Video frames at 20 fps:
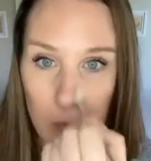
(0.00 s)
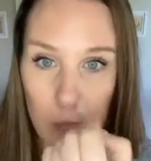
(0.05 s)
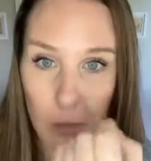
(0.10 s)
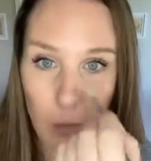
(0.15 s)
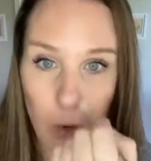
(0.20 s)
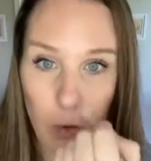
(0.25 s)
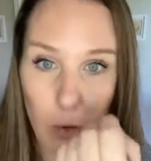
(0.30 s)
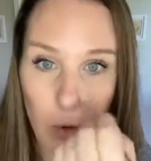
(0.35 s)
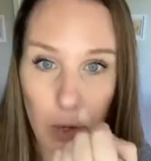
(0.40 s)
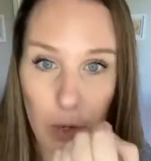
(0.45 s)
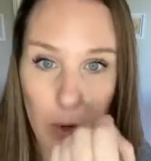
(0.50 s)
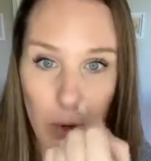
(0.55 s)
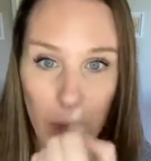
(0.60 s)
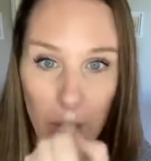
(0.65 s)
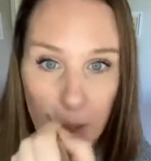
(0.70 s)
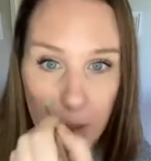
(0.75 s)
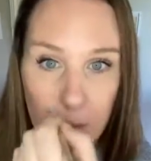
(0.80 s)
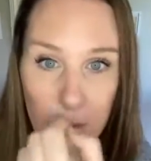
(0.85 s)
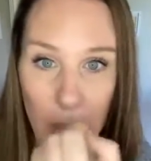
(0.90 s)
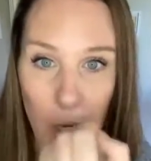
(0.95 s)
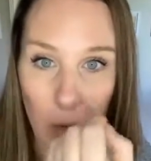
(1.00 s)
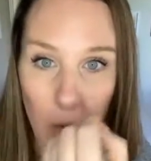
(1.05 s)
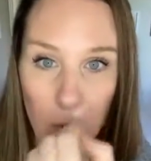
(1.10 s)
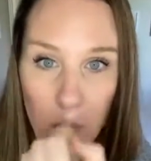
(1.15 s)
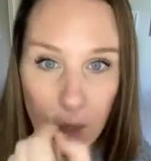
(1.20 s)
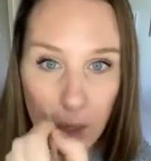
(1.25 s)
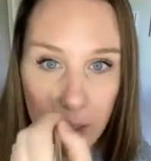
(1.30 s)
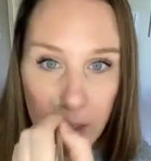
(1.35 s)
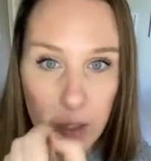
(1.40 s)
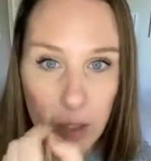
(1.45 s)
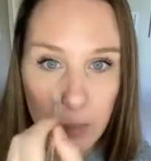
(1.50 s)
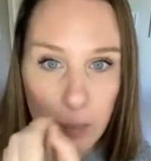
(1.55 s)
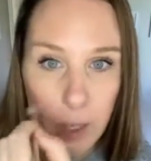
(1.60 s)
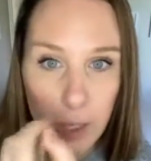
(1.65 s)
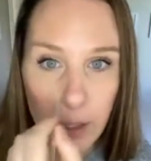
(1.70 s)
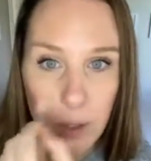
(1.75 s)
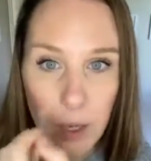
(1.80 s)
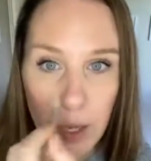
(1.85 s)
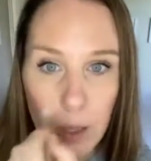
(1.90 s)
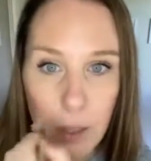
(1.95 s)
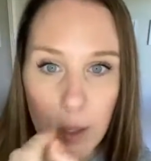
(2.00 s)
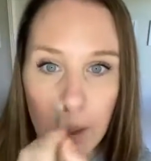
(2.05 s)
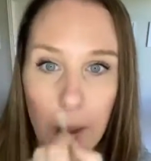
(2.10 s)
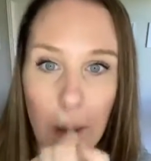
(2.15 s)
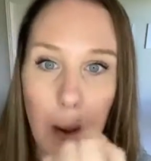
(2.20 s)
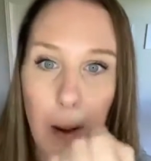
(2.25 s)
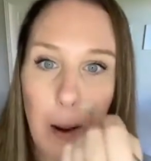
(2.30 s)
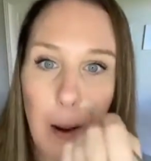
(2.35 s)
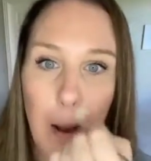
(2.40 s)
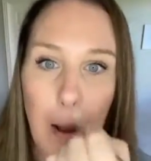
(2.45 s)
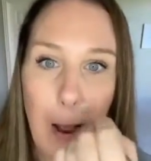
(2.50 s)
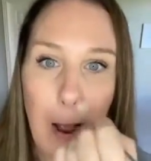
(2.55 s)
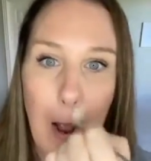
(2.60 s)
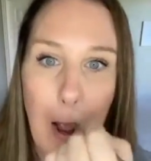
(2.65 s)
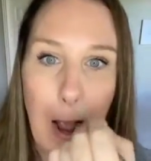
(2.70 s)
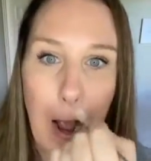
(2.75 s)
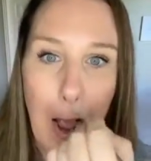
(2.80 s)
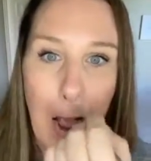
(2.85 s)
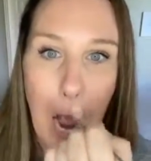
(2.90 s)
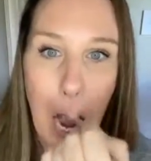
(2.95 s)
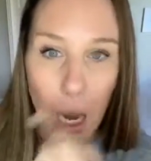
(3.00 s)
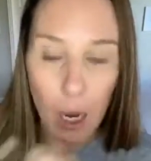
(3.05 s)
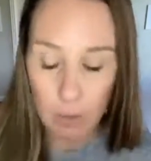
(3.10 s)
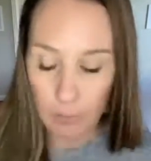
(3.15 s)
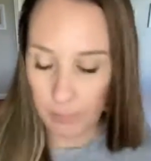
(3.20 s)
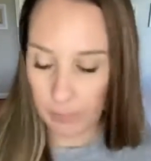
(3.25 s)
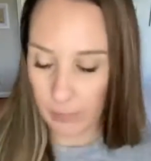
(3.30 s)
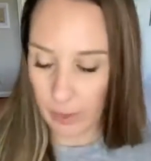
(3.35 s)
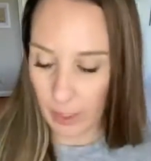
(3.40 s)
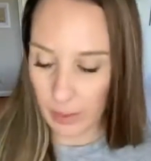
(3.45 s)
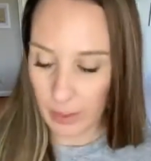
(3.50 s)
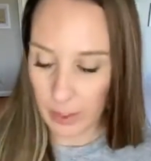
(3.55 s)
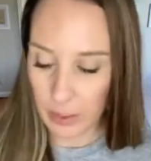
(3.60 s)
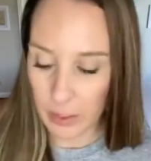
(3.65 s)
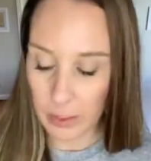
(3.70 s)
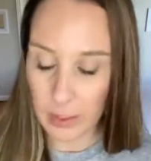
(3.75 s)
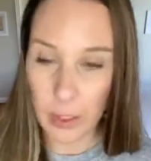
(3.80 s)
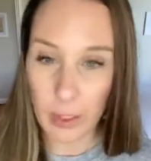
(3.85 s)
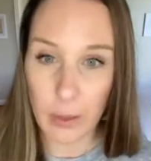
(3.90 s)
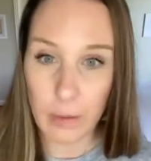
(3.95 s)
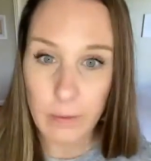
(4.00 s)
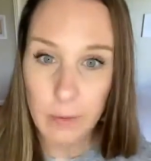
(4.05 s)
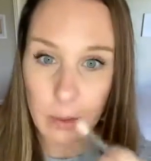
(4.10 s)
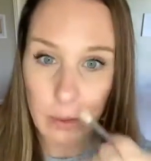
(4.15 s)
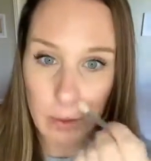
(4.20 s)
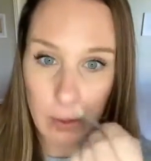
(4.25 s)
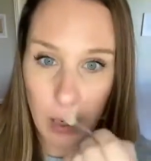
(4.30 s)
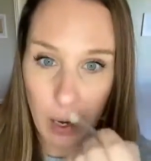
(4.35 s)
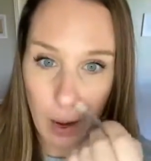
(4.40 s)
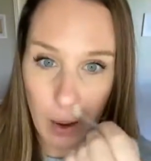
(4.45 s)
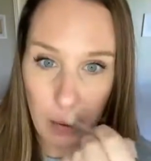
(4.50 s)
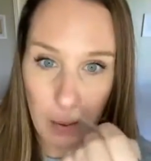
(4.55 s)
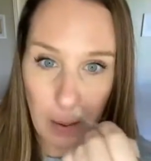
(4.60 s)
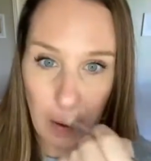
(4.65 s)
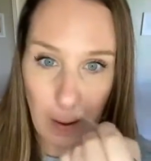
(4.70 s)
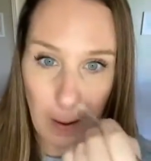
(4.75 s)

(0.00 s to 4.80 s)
Or you can use 01 as your brighten color. And that's just gonna filter out